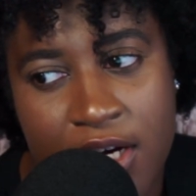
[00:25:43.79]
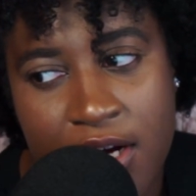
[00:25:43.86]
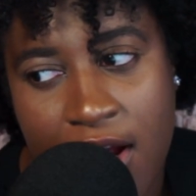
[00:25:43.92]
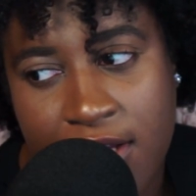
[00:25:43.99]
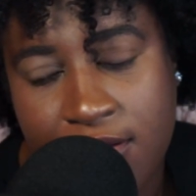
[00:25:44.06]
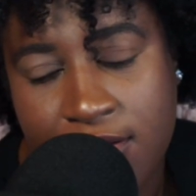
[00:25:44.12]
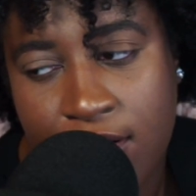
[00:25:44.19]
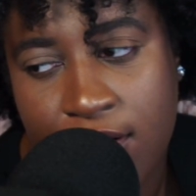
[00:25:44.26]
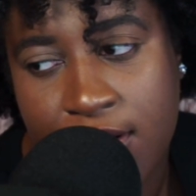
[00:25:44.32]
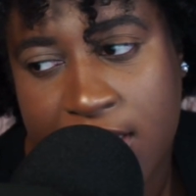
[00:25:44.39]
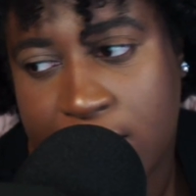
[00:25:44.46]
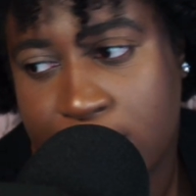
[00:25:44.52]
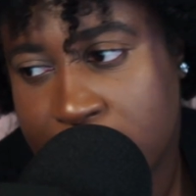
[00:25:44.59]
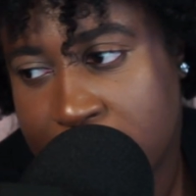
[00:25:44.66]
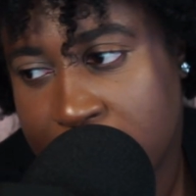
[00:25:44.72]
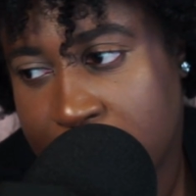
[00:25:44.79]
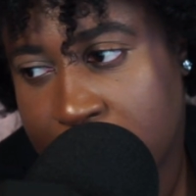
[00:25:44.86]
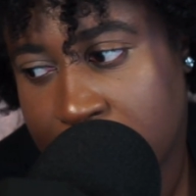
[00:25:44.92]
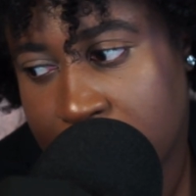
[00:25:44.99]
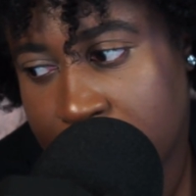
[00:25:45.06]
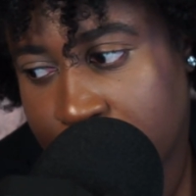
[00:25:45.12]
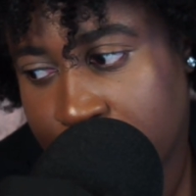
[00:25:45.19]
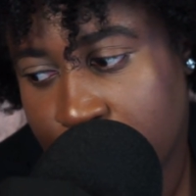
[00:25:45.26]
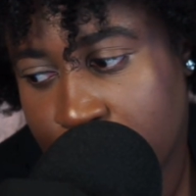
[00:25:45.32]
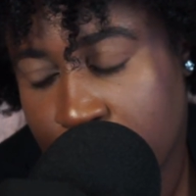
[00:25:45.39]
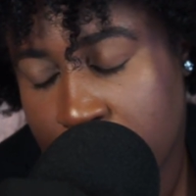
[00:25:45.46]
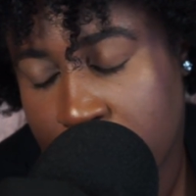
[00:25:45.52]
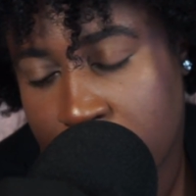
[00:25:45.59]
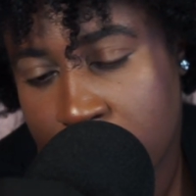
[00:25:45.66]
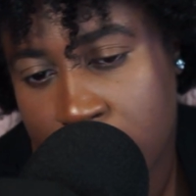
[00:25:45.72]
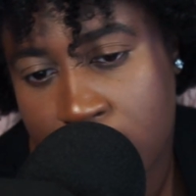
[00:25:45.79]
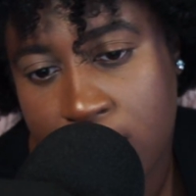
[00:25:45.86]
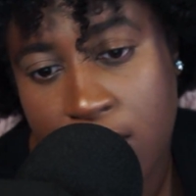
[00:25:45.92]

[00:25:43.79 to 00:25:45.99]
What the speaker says: I thought he was in it for